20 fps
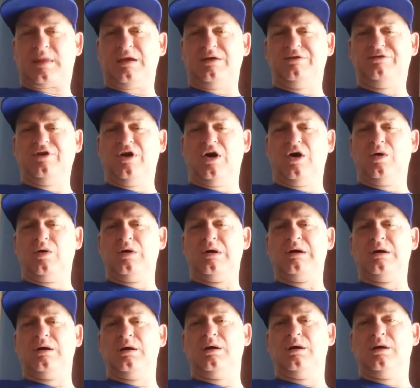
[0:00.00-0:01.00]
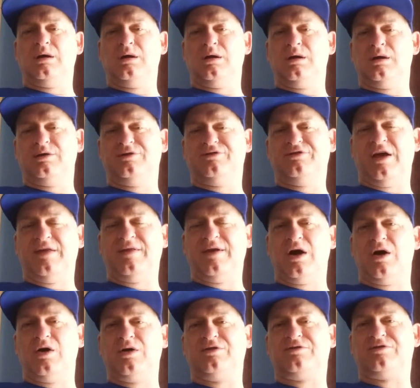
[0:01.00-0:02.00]
So say
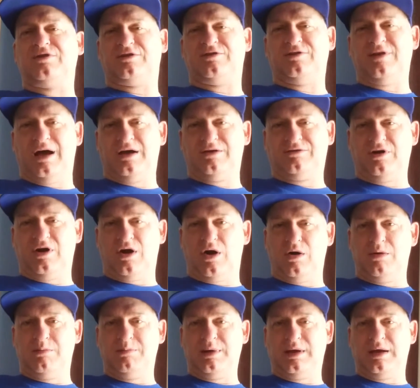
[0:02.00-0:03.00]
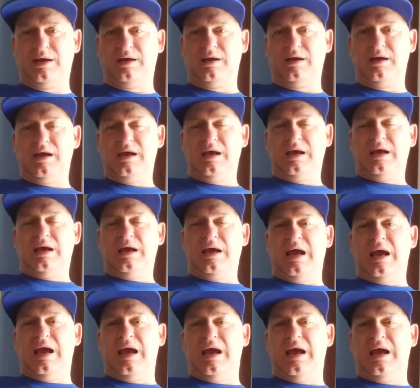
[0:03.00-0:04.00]
they owe you 6,000 RMB,
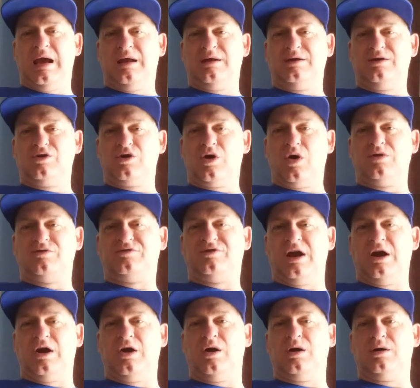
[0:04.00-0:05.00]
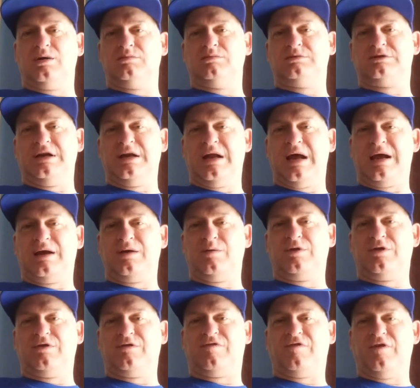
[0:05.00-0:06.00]
and you go to dinner tonight
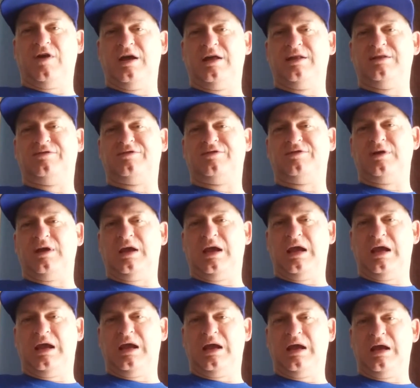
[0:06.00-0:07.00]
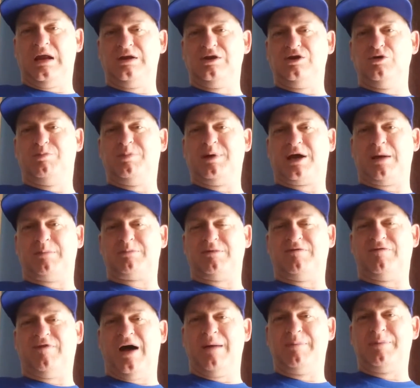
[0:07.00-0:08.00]
with your friends and you pick up
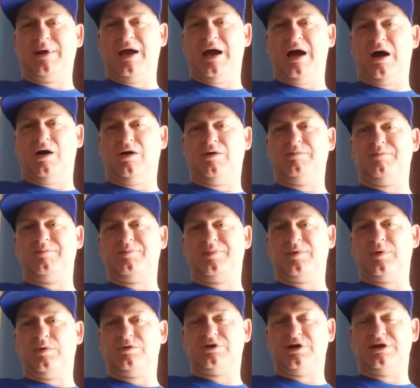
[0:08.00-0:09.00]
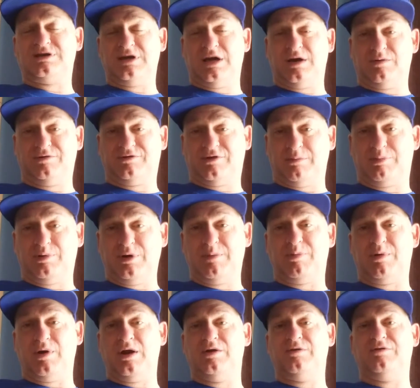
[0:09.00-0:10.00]
the fapiao, which I said was the
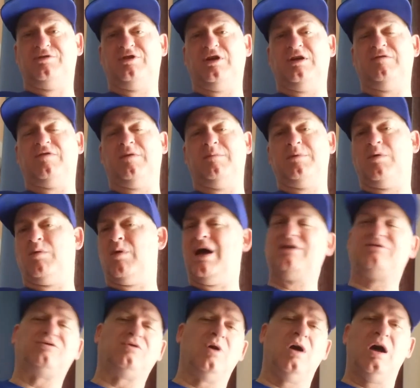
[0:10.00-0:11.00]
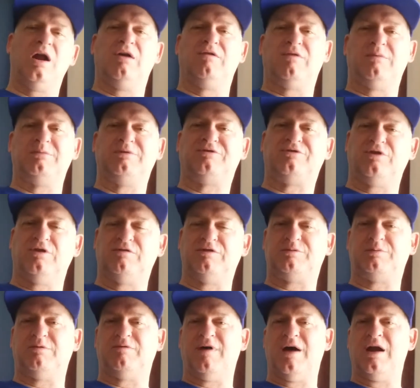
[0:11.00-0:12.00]
pre-printed receipt from the restaurant or from the
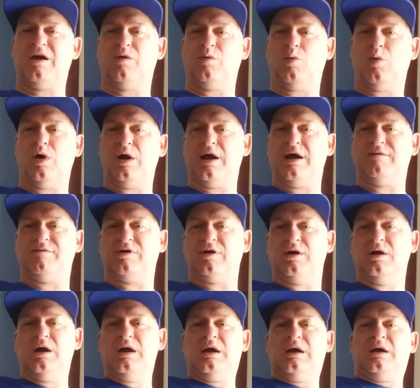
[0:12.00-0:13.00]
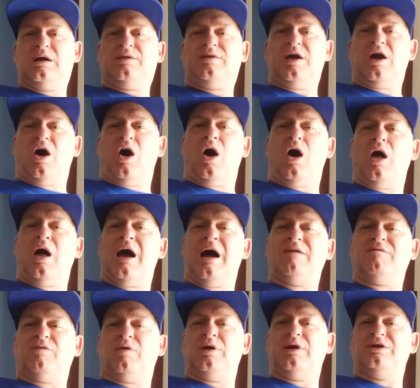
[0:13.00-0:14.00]
service provider, whatever. They all
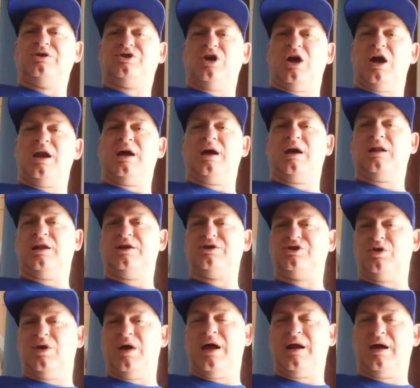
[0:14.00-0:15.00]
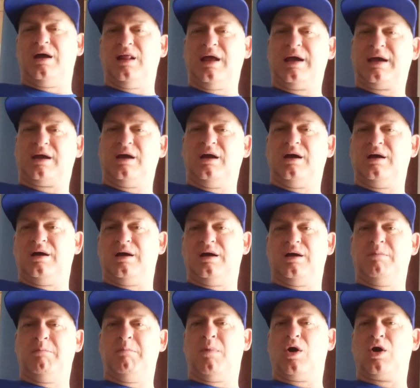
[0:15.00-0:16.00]
have one in China unless you're at
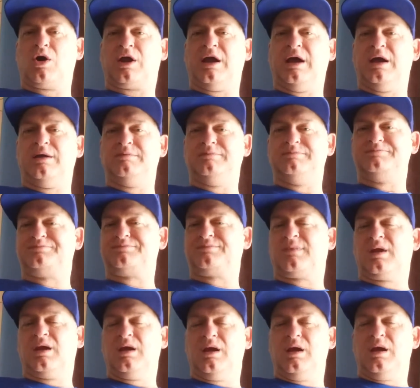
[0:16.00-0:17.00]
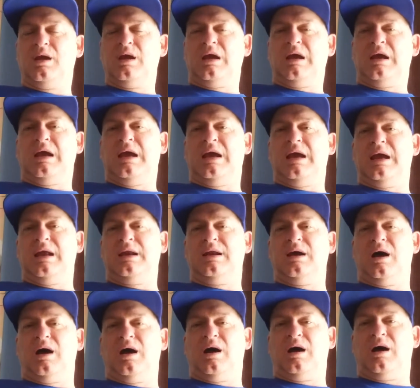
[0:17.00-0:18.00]
a market.
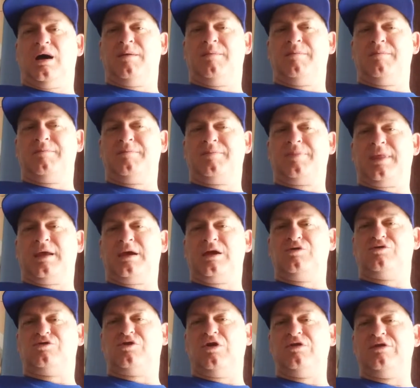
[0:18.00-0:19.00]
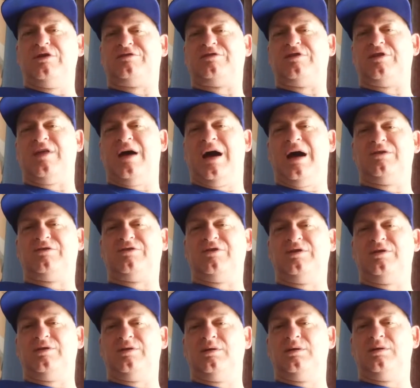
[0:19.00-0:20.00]
And you turn this
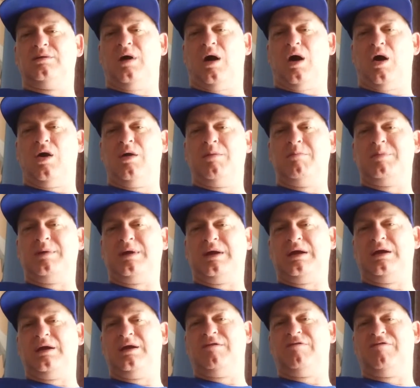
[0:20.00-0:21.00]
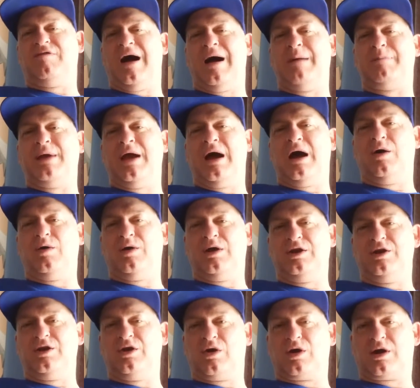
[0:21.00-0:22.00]
1,000 RMB fapiao
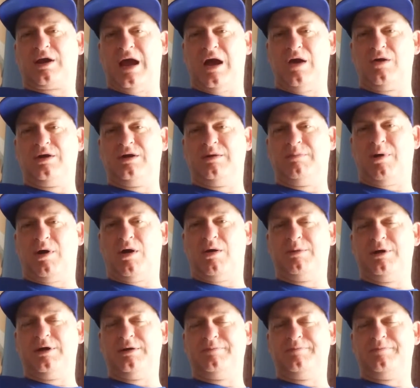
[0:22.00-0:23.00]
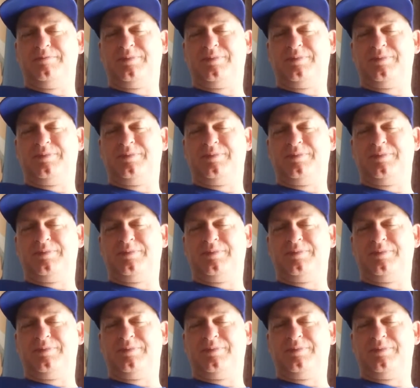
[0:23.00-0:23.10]
into your accounting department.